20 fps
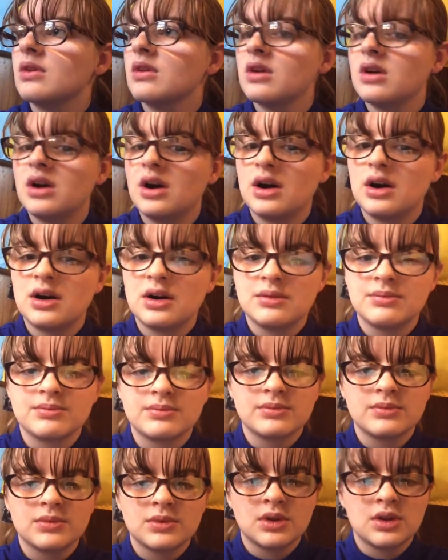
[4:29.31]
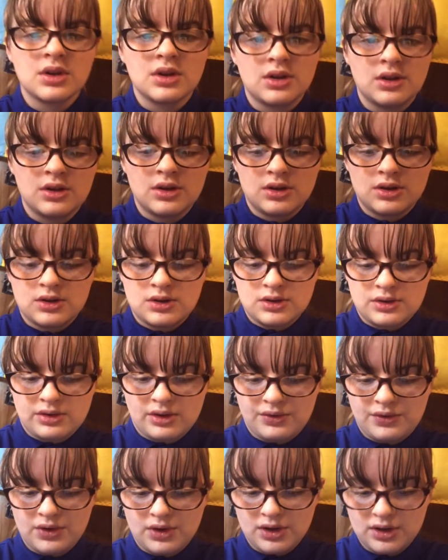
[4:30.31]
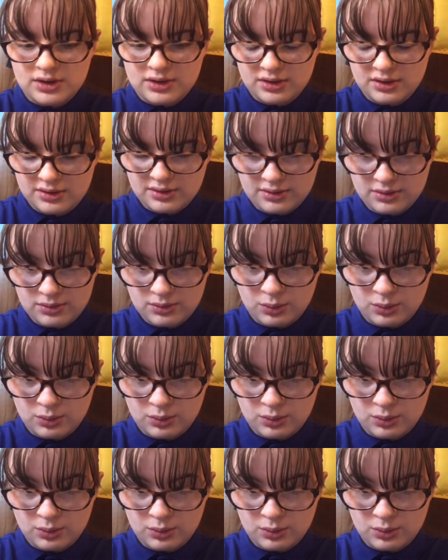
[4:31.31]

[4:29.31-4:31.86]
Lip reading: So for us,